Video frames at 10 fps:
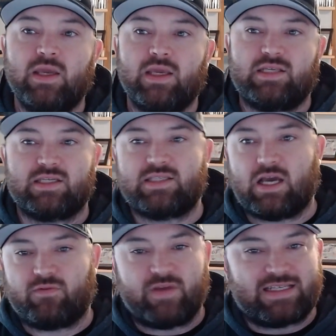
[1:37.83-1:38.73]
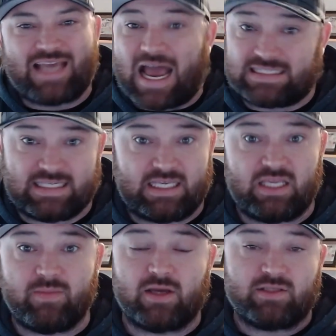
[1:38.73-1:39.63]
He sends out fantastic
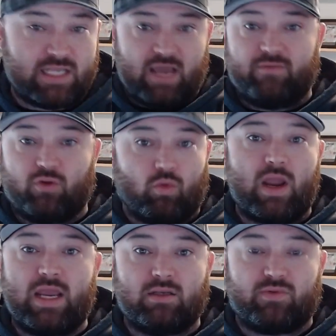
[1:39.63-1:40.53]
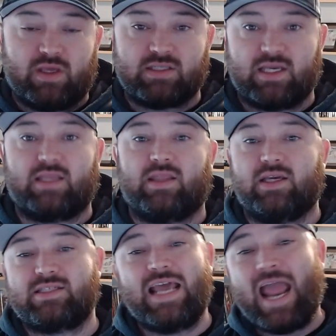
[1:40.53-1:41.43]
emails that have great things like
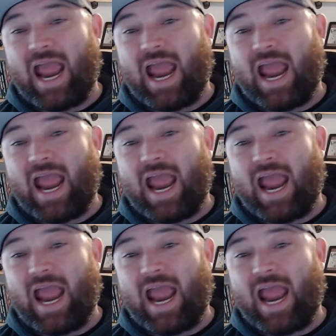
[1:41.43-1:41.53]
this,